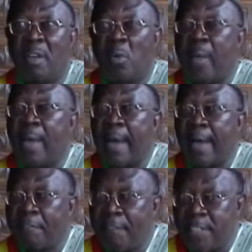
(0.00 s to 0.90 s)
We
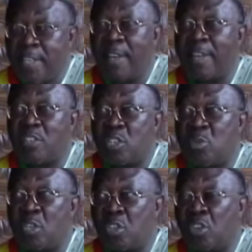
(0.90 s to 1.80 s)
are facing a
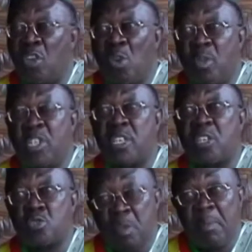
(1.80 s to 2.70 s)
situation which is
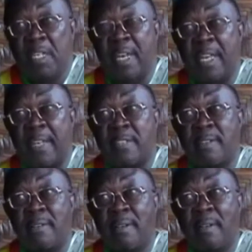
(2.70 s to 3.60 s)
extremely delicate
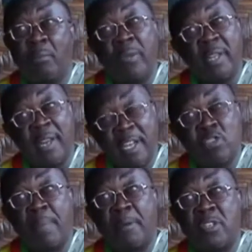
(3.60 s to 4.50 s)
with the
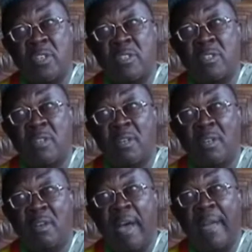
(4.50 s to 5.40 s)
electoral
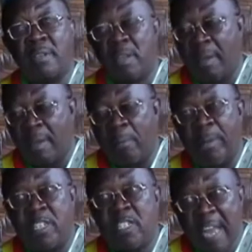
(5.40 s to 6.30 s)
process, and
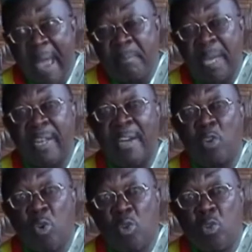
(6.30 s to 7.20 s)
it is time that that
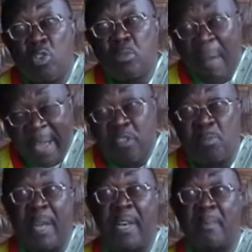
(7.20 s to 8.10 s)
code goes back to
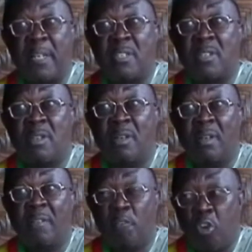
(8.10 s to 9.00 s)
parliament
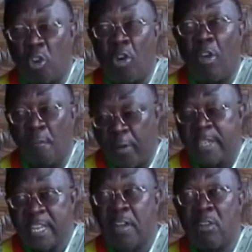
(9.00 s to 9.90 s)
for a
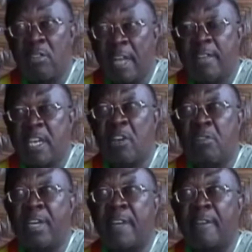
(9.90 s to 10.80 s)
second
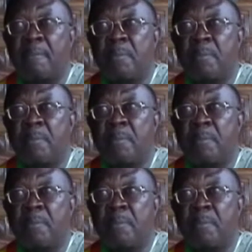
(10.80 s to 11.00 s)
reading.